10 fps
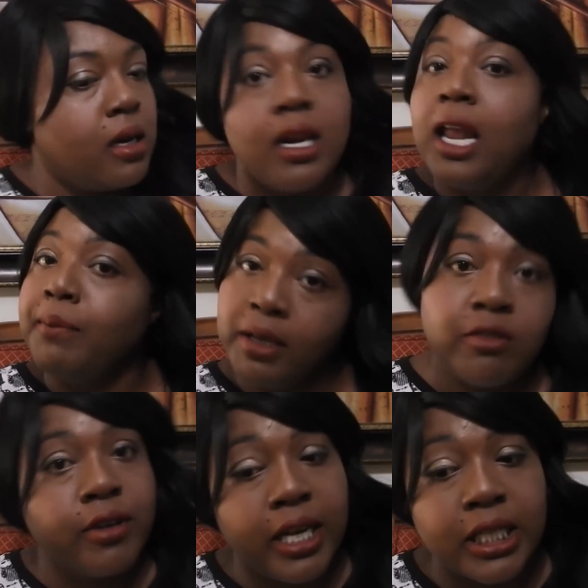Let
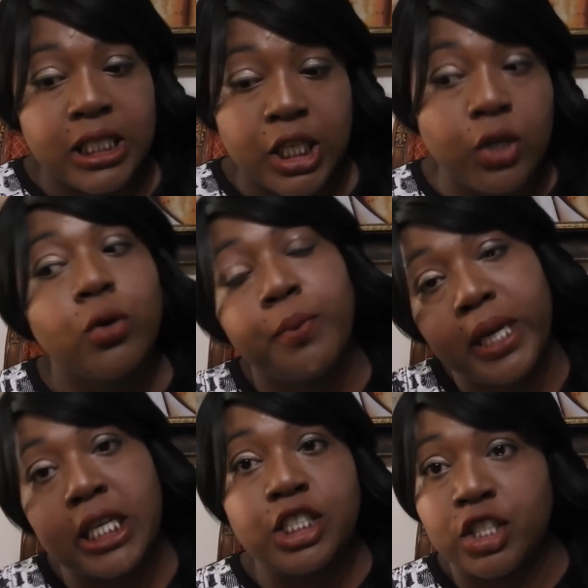me read it to you
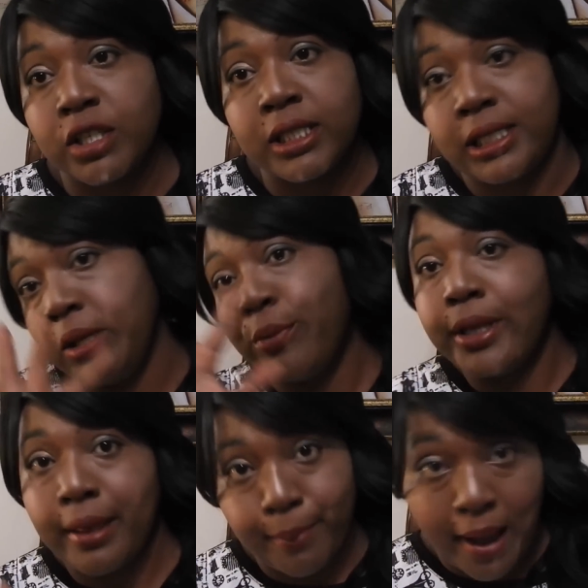because you're gonna see what the